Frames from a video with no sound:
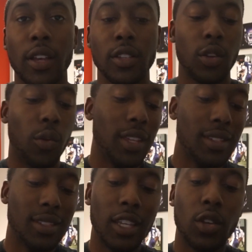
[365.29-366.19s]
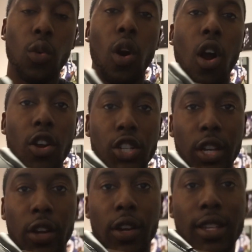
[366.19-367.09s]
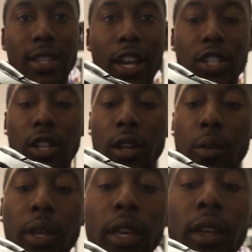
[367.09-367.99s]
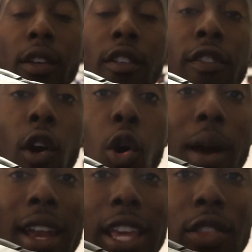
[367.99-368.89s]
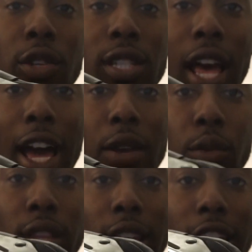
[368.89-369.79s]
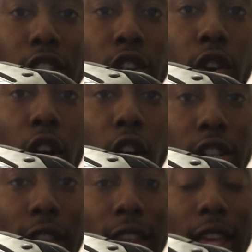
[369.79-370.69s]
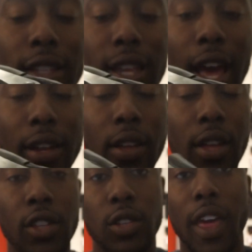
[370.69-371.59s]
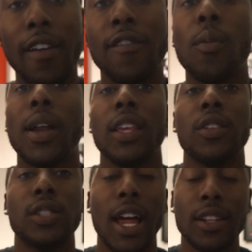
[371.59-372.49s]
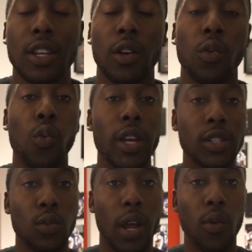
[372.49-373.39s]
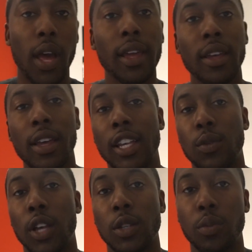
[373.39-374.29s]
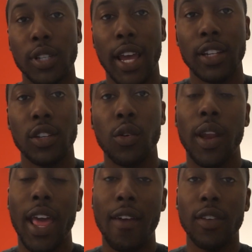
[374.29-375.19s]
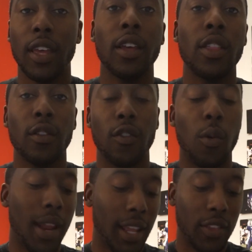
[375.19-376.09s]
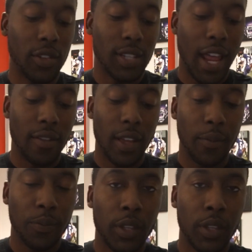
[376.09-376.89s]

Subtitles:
So this Z-Cool arch here is actually gonna be foam on either side with an internal arch on the inside. So that foam on either side is gonna wick sweat away as well as protect you and having the foam on either side of it.